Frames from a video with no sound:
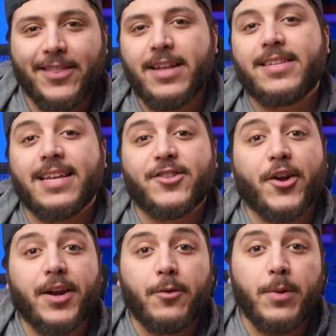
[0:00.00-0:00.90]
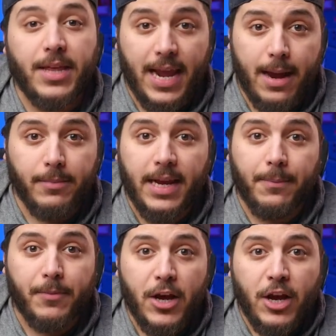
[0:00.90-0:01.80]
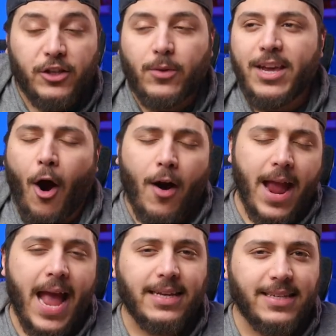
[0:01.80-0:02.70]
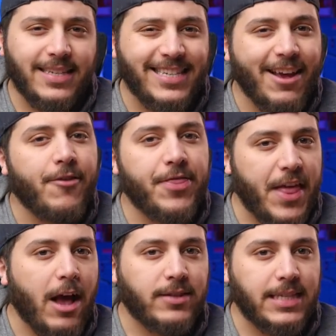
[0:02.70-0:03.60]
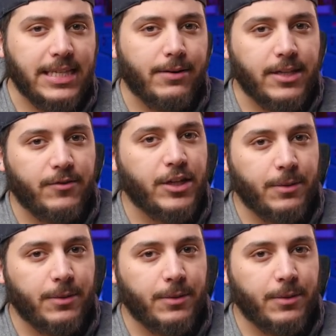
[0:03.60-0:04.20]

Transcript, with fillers: Let's get started with AMD. So the RX 7000 series of